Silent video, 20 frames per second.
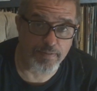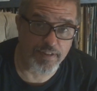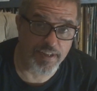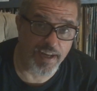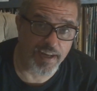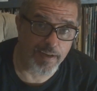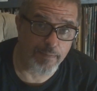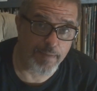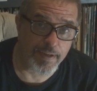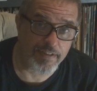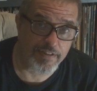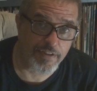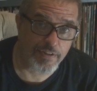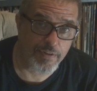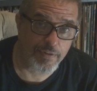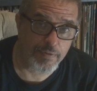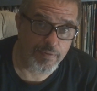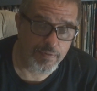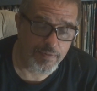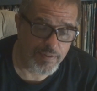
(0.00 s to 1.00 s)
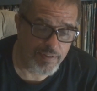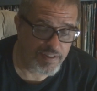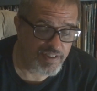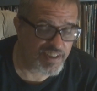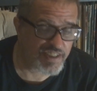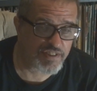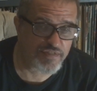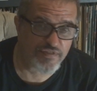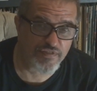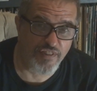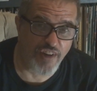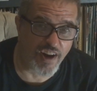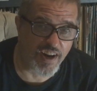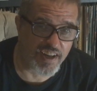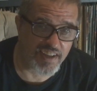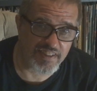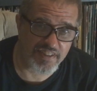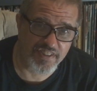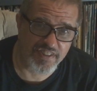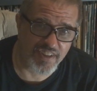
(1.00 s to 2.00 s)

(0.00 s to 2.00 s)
upsetting me too. This fucking